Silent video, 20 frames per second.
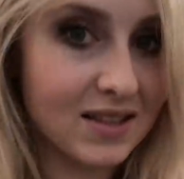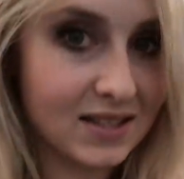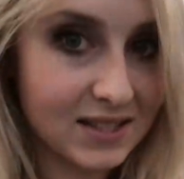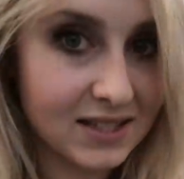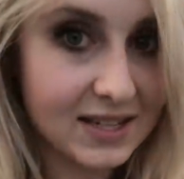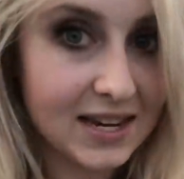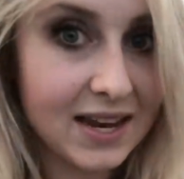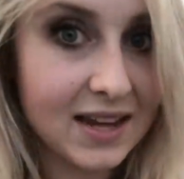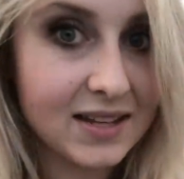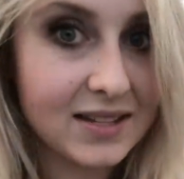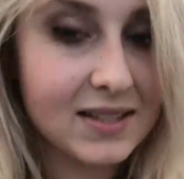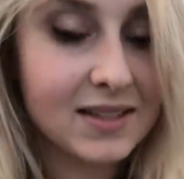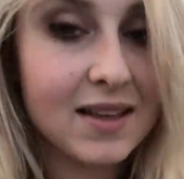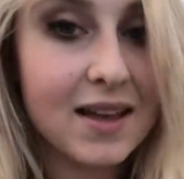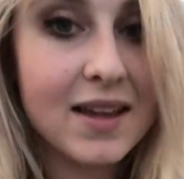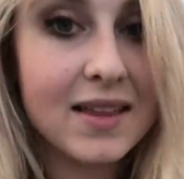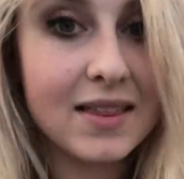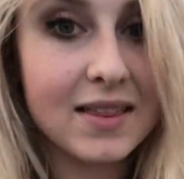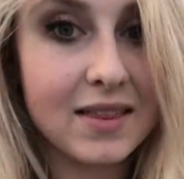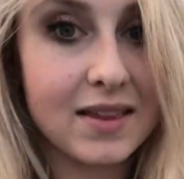the stakes.
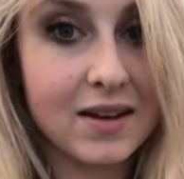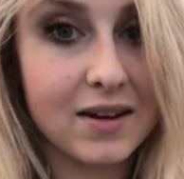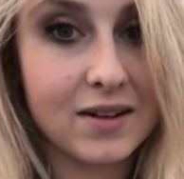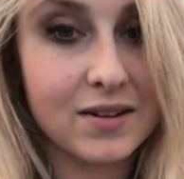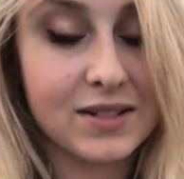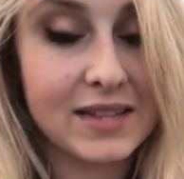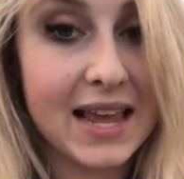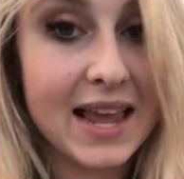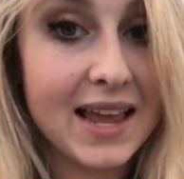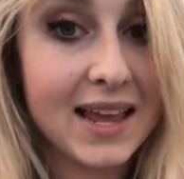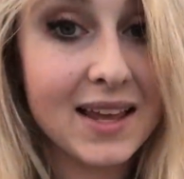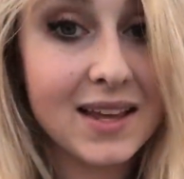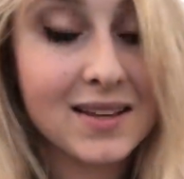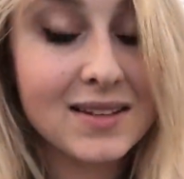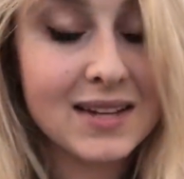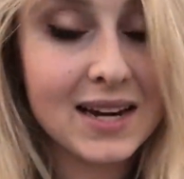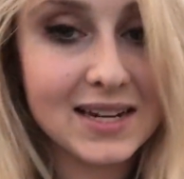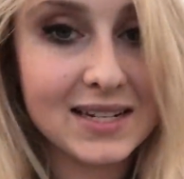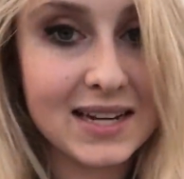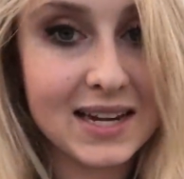There's 8
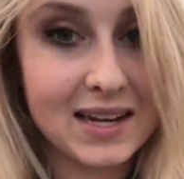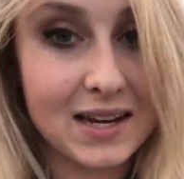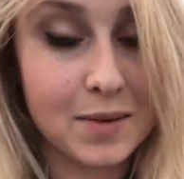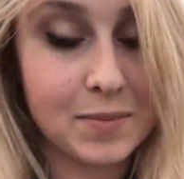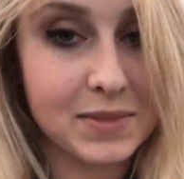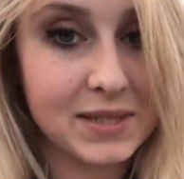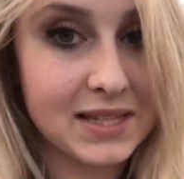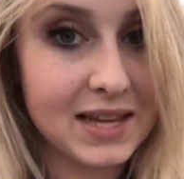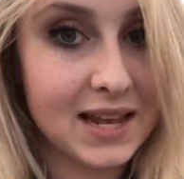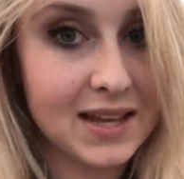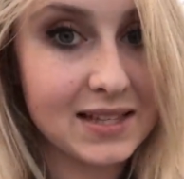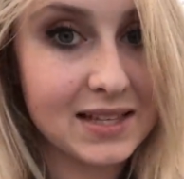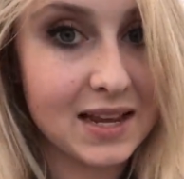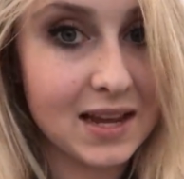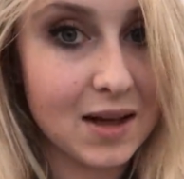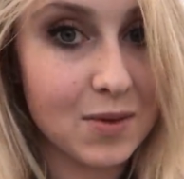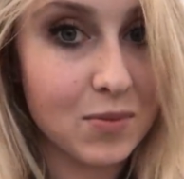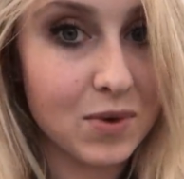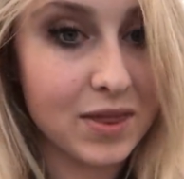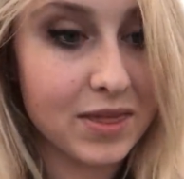titanium stakes that
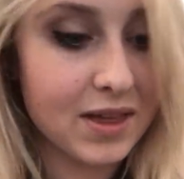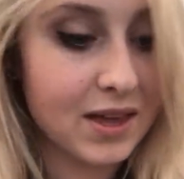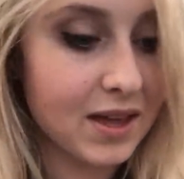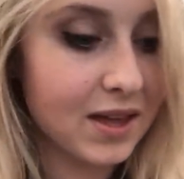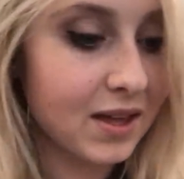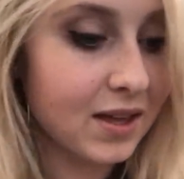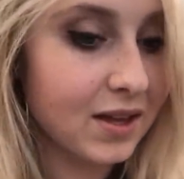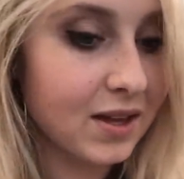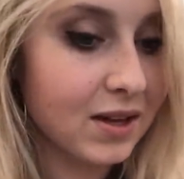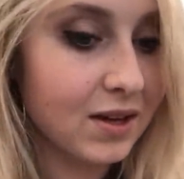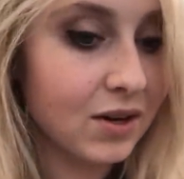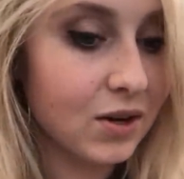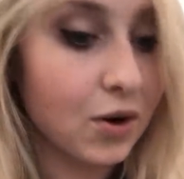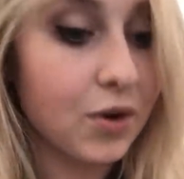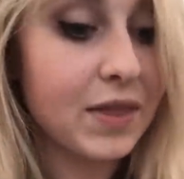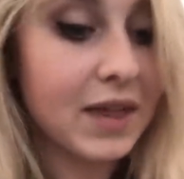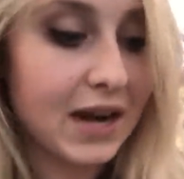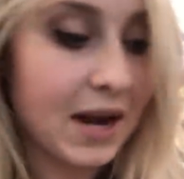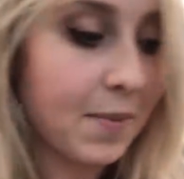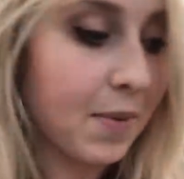come with it, or
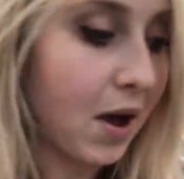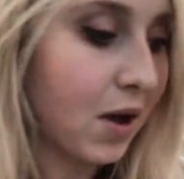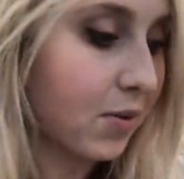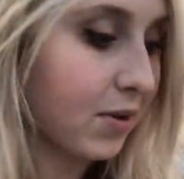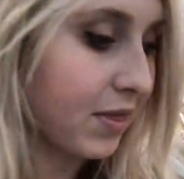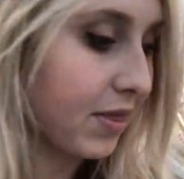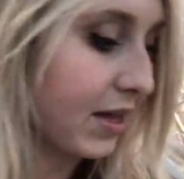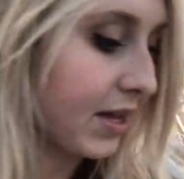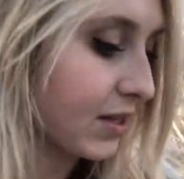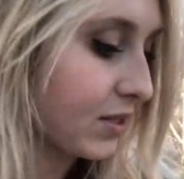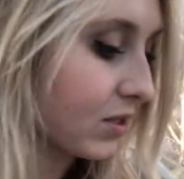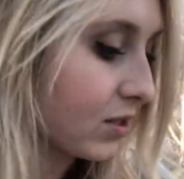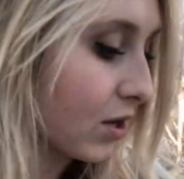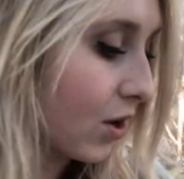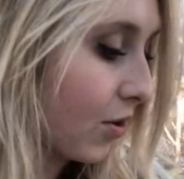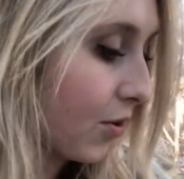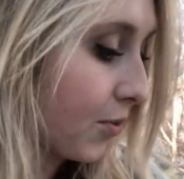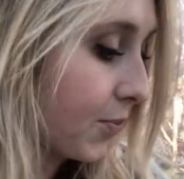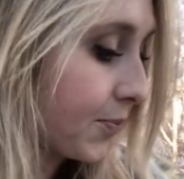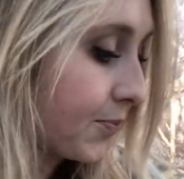that I bought with it.
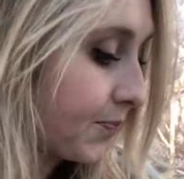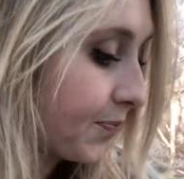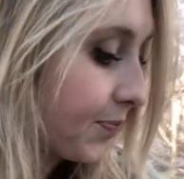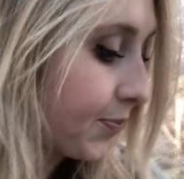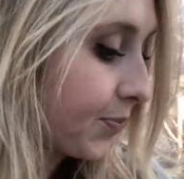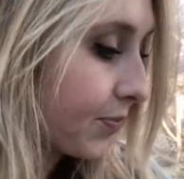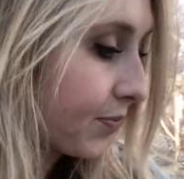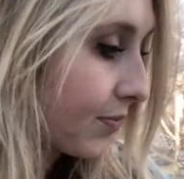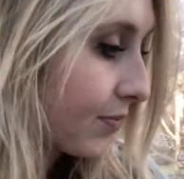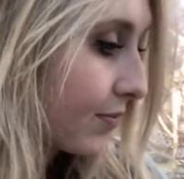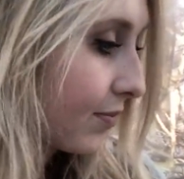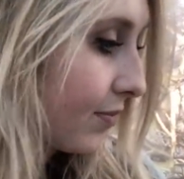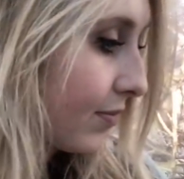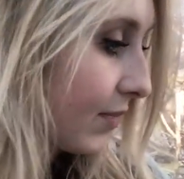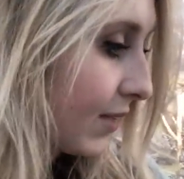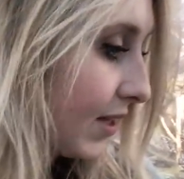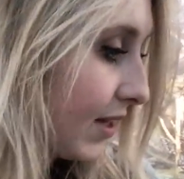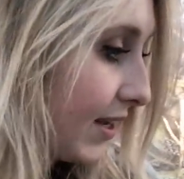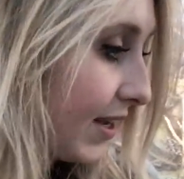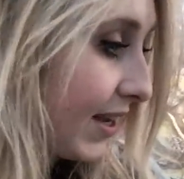So
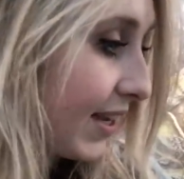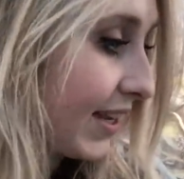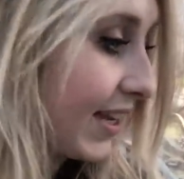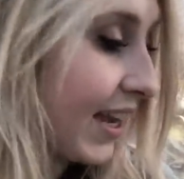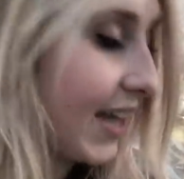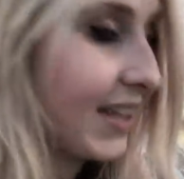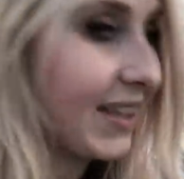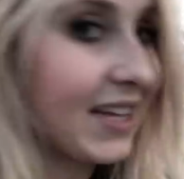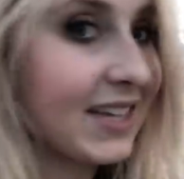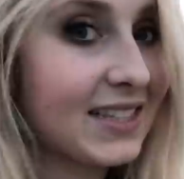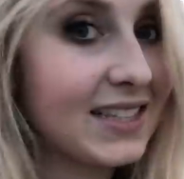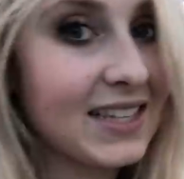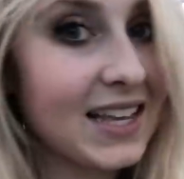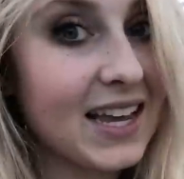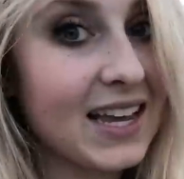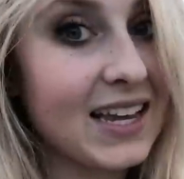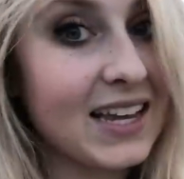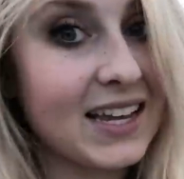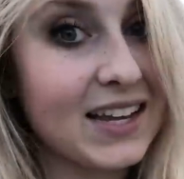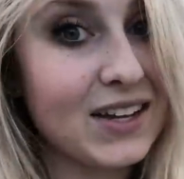yeah, that's
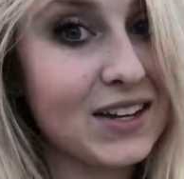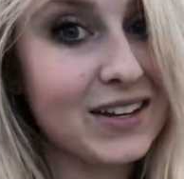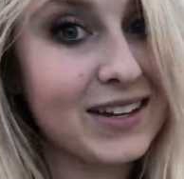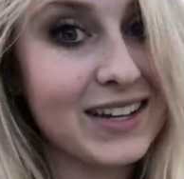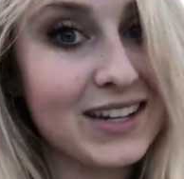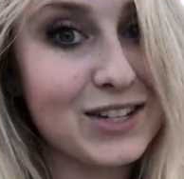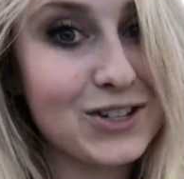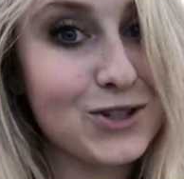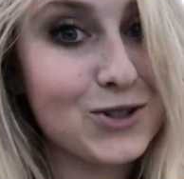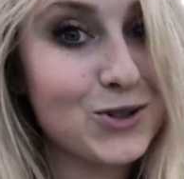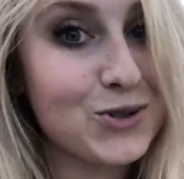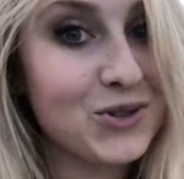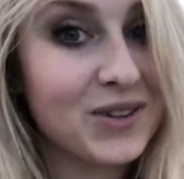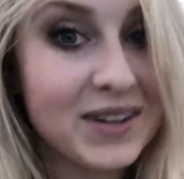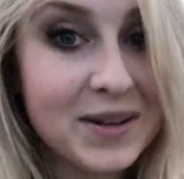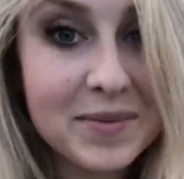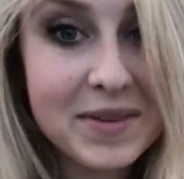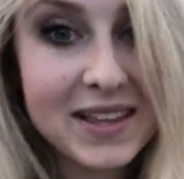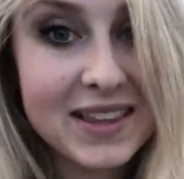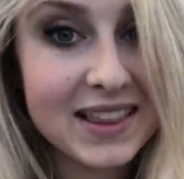like
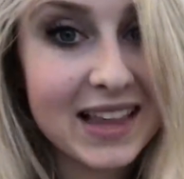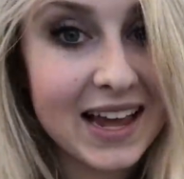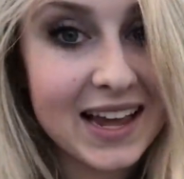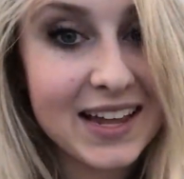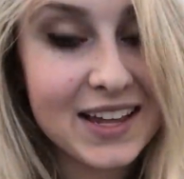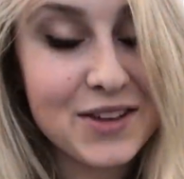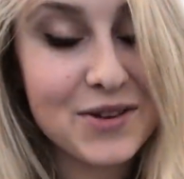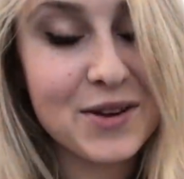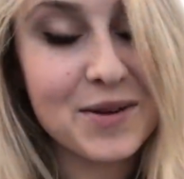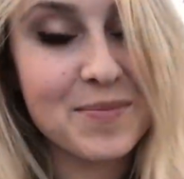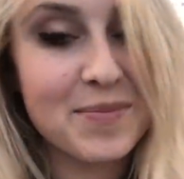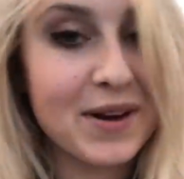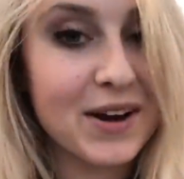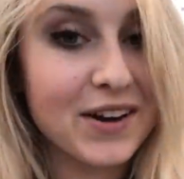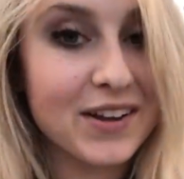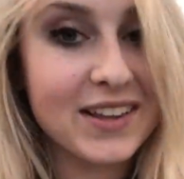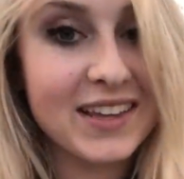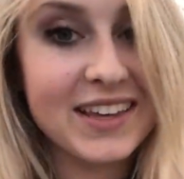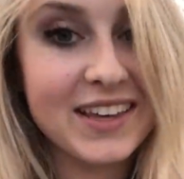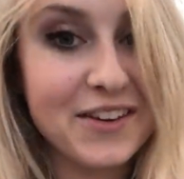extremely light. You can
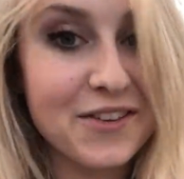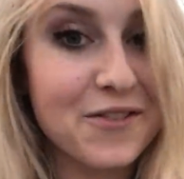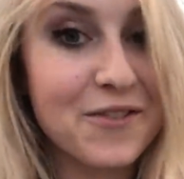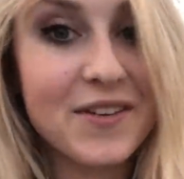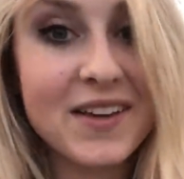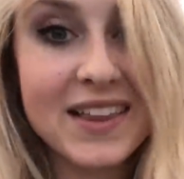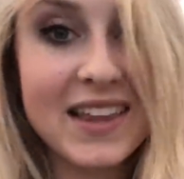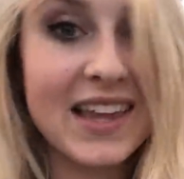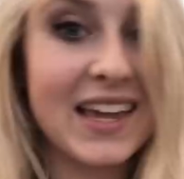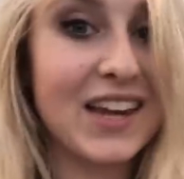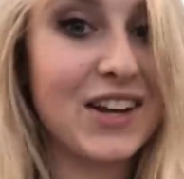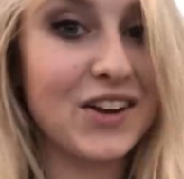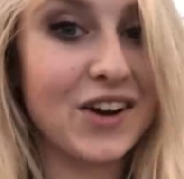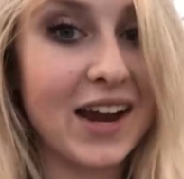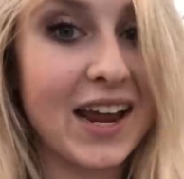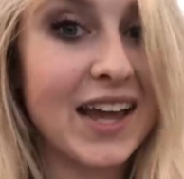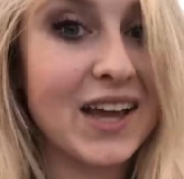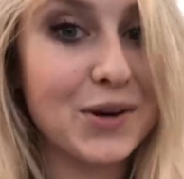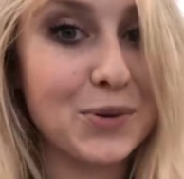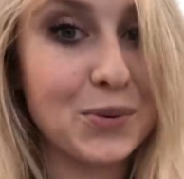barely feel it in your
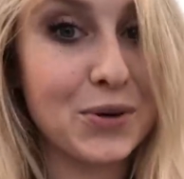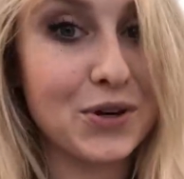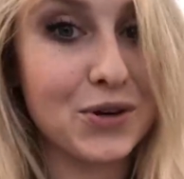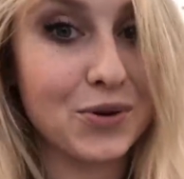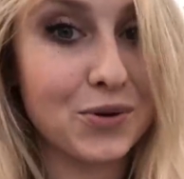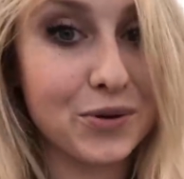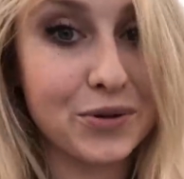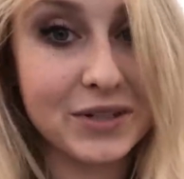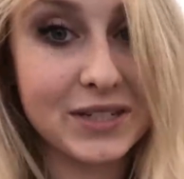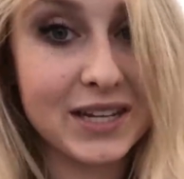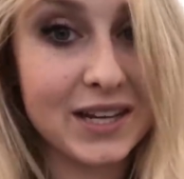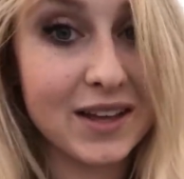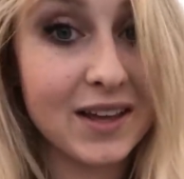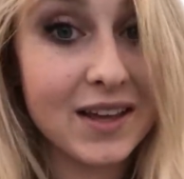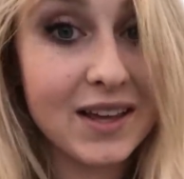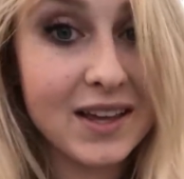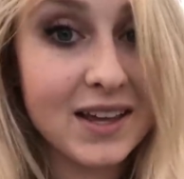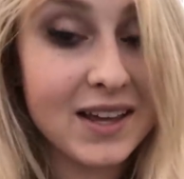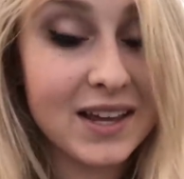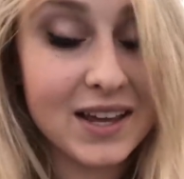hand when you're holding
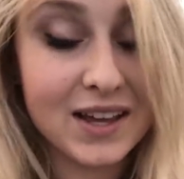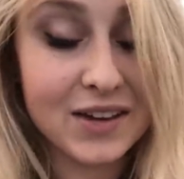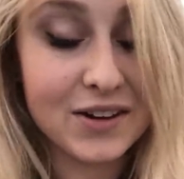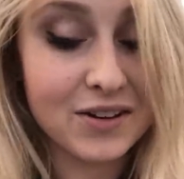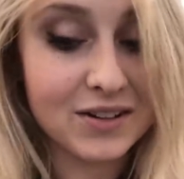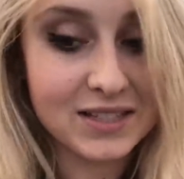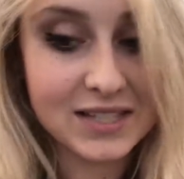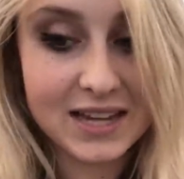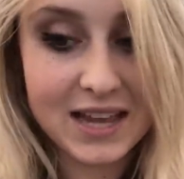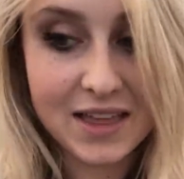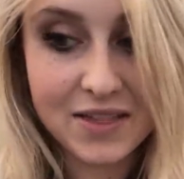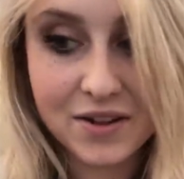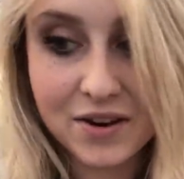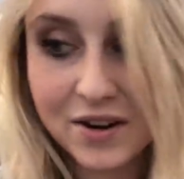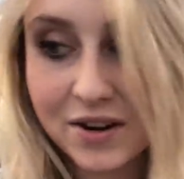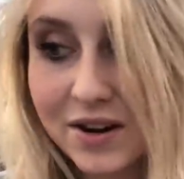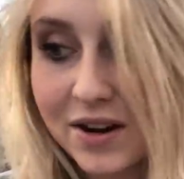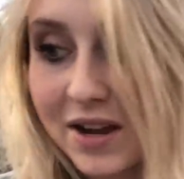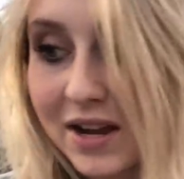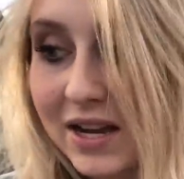it all together.